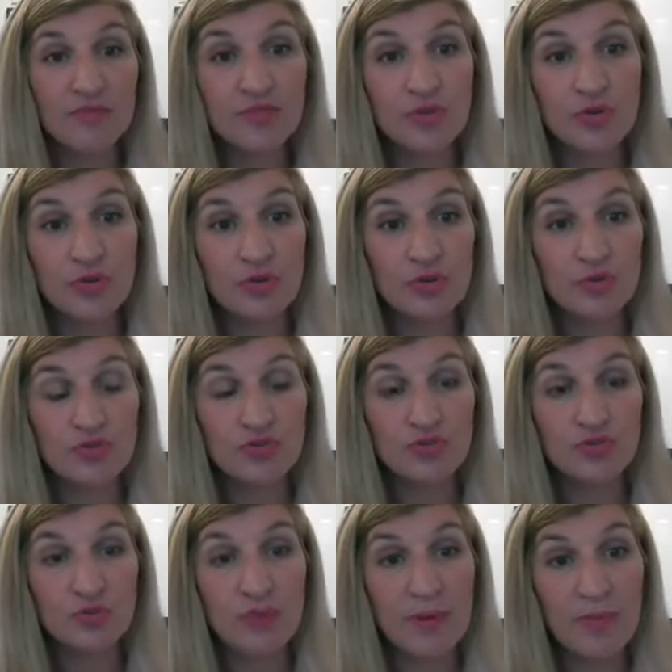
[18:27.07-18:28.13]

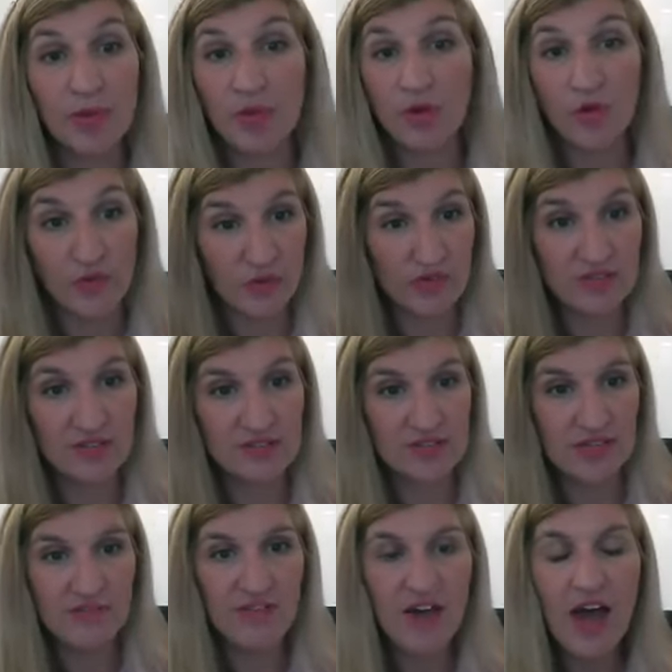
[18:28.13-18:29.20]
to people over
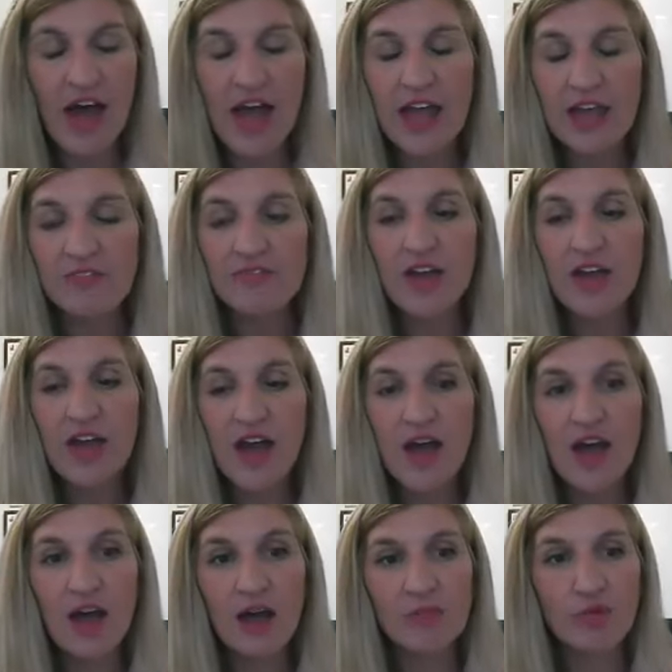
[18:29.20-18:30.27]
65
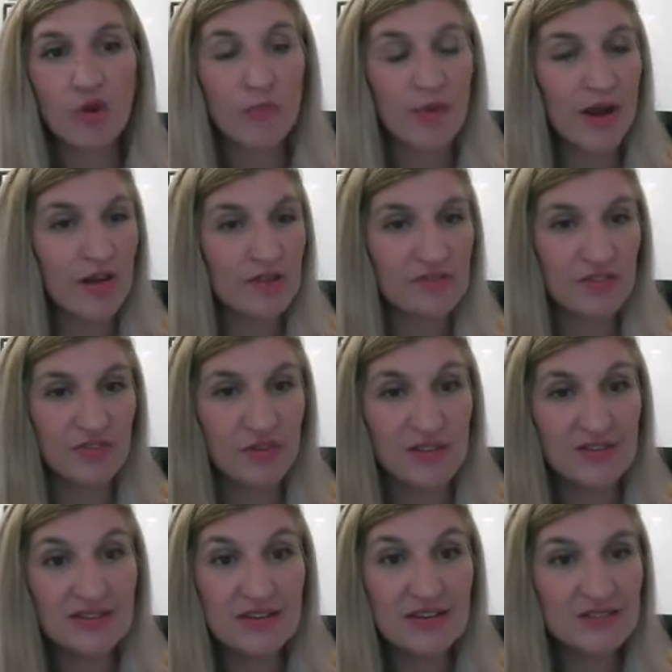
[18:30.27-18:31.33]
who are parents of
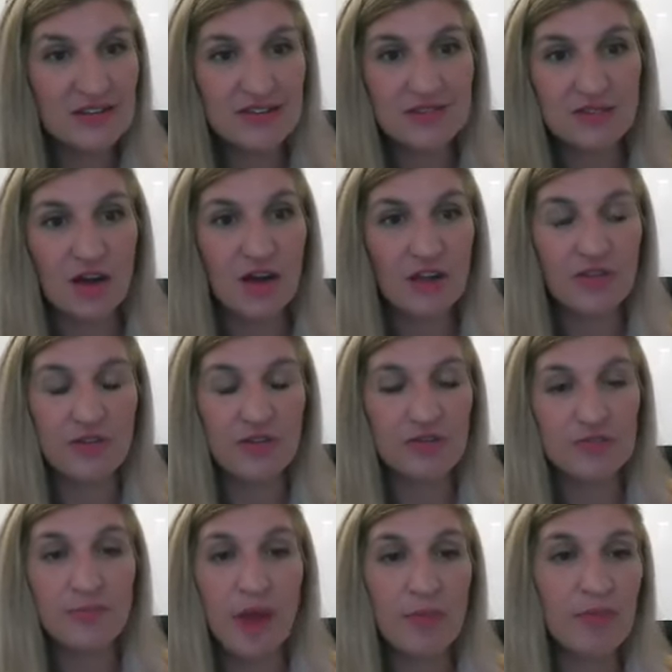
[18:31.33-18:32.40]
U.S. citizens on
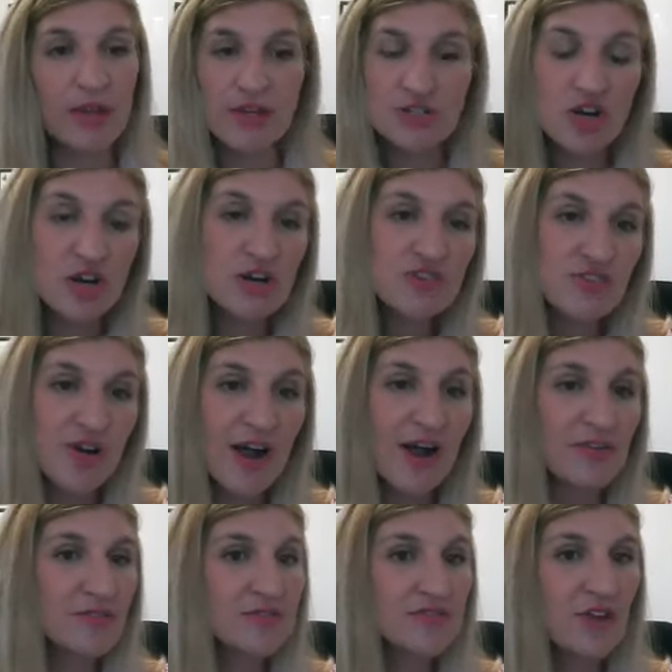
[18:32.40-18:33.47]
those public charge
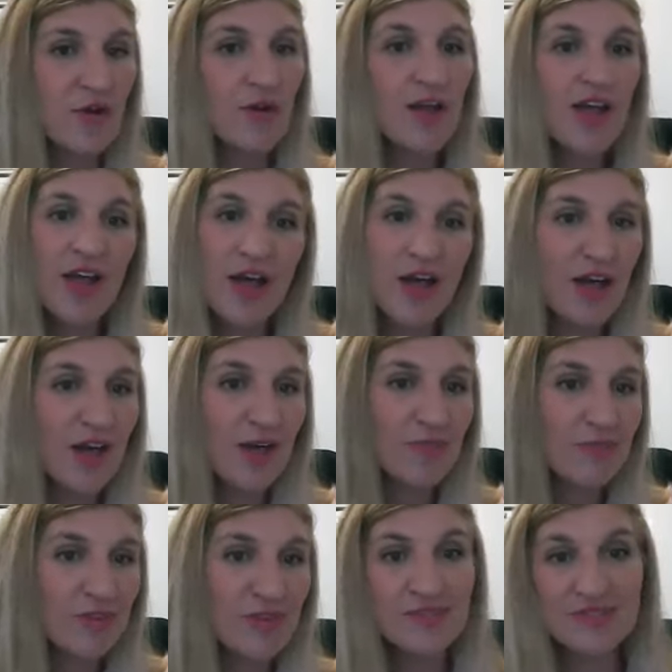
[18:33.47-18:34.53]
grounds. So
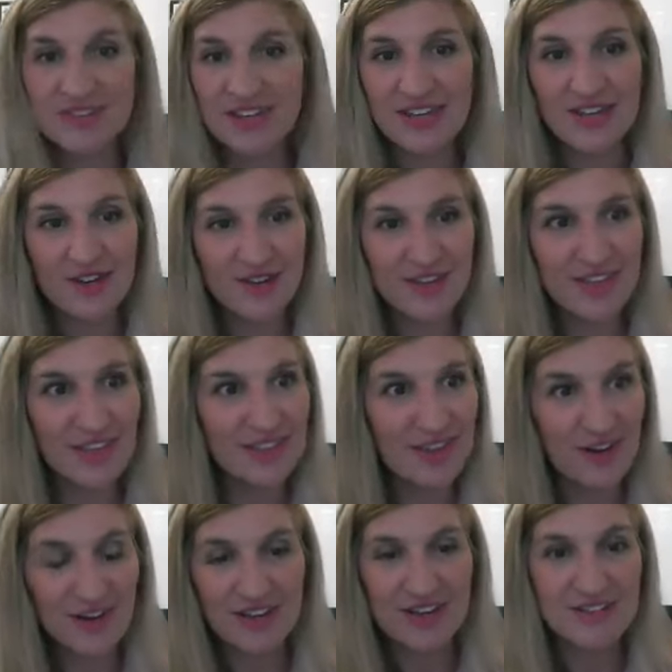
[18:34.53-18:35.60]
you can see here that
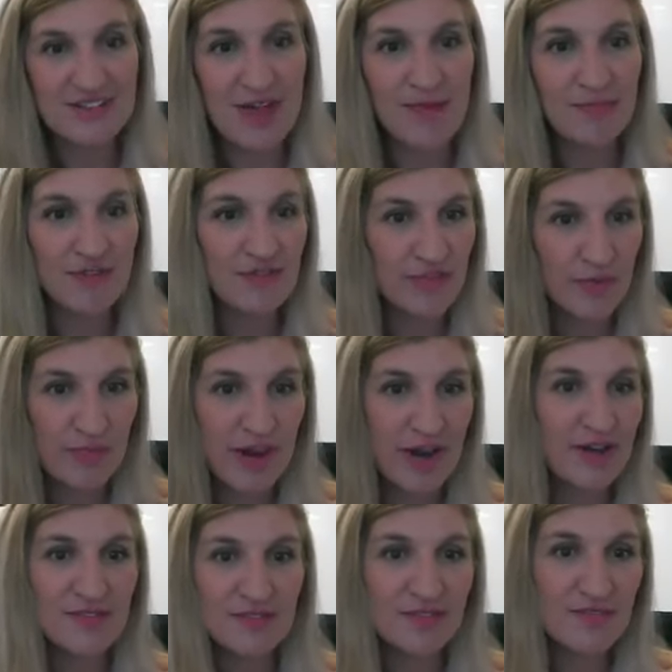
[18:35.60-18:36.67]
their contempt for
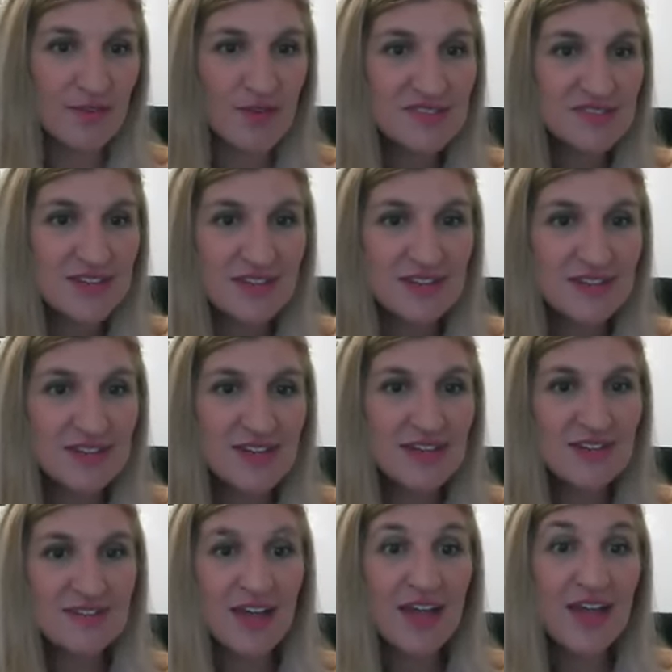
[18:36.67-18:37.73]
parents of U.S.
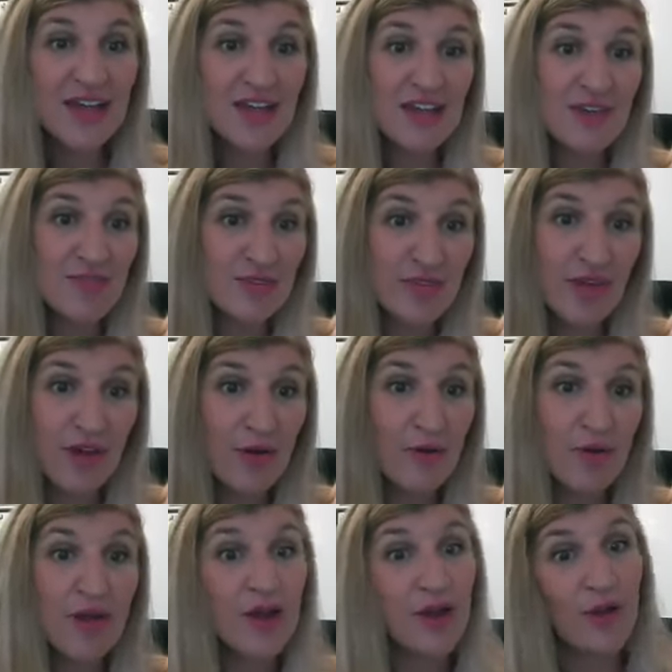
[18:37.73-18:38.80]
citizens, even
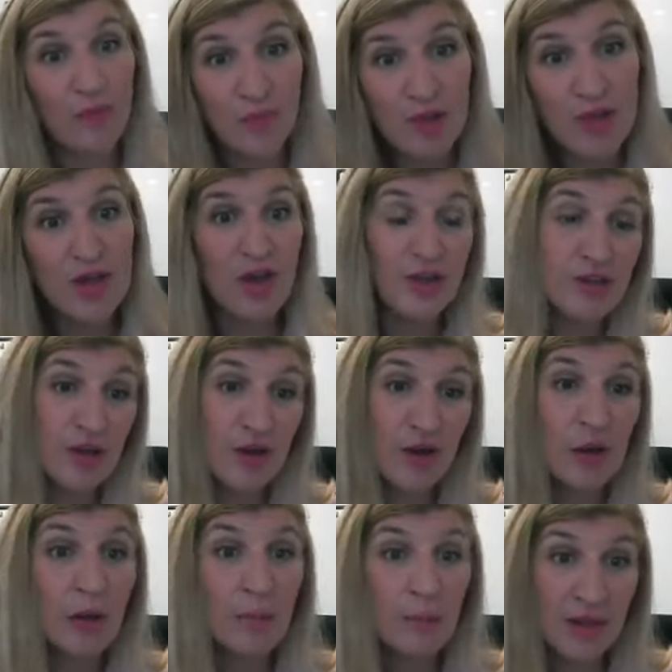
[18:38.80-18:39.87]
though we all
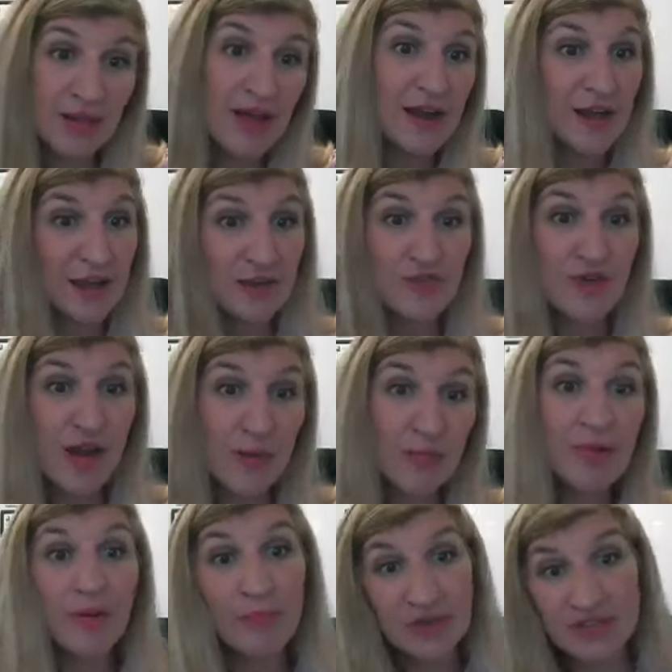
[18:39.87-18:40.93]
know Melania
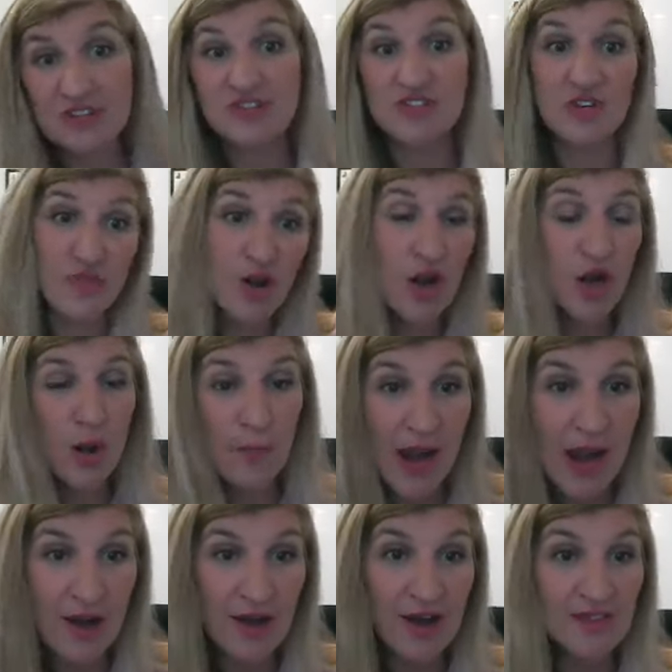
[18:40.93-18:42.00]
Trump petitioned for her
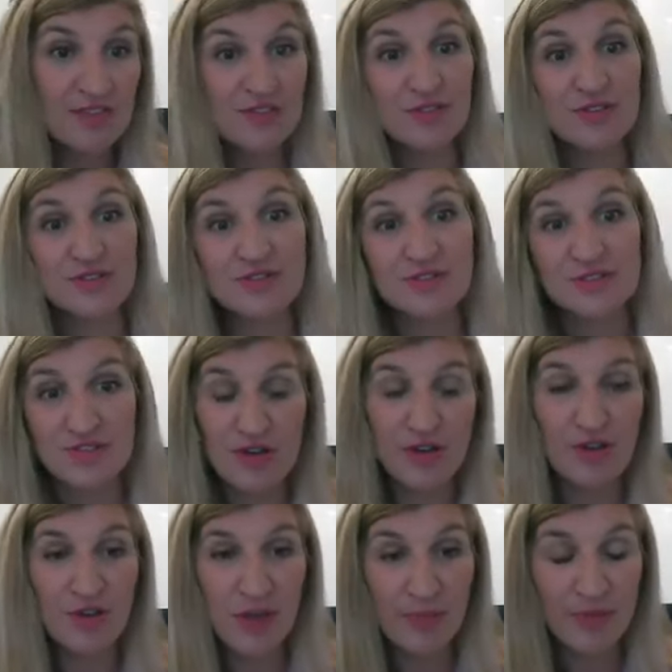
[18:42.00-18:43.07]
parents, so it's
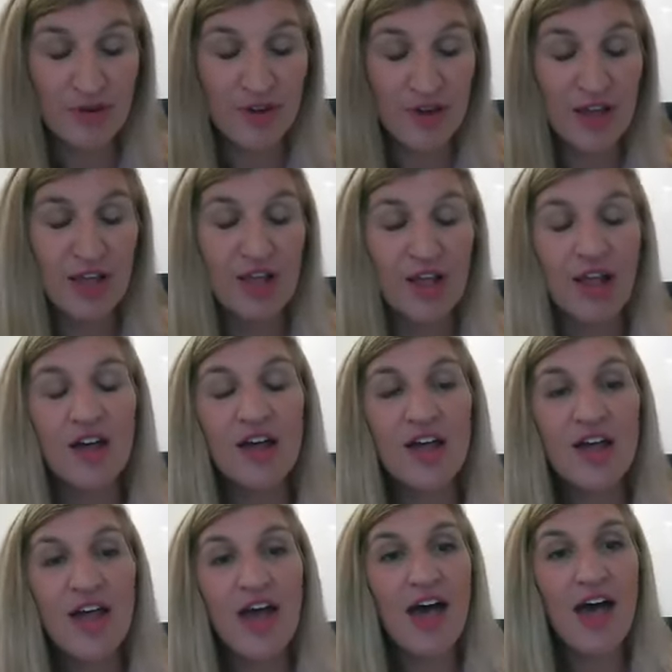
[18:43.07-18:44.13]
so hypocritical
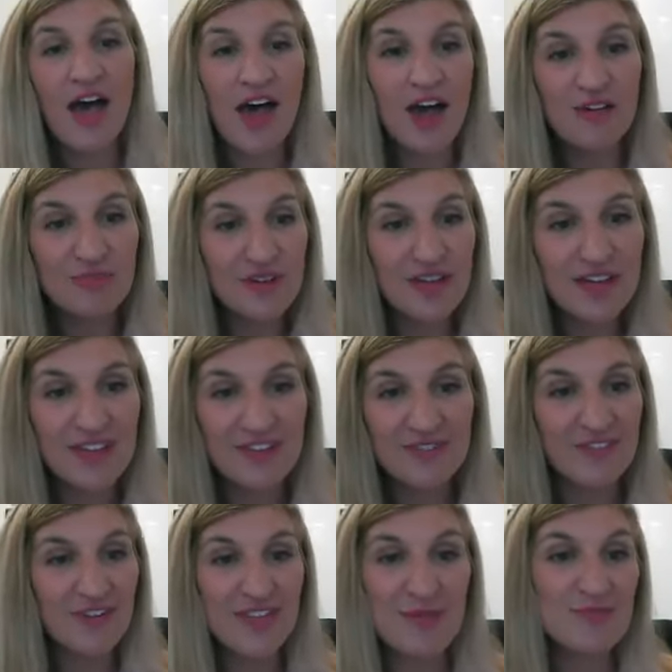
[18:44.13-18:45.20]

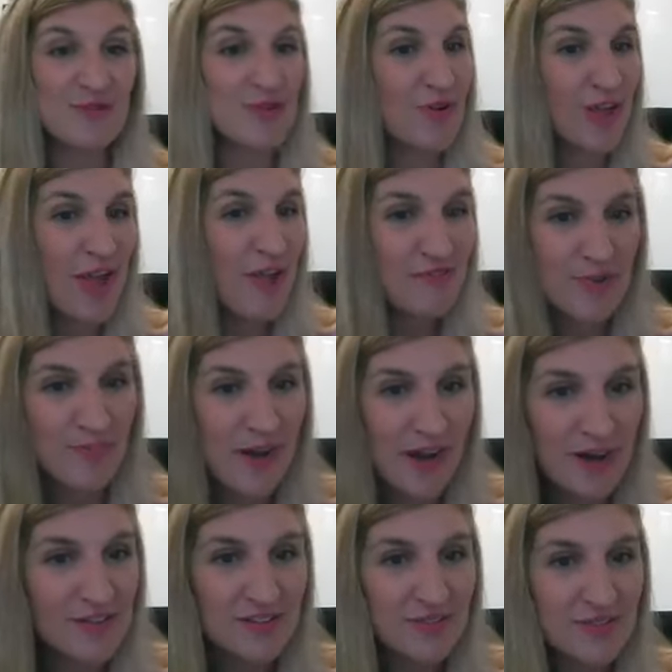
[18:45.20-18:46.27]
for them to be going after
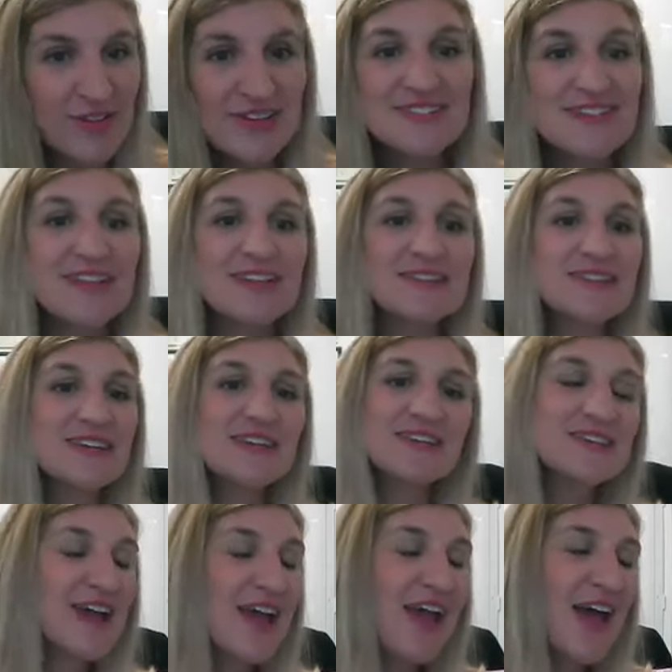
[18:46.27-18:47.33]
parents of U.S. citizens.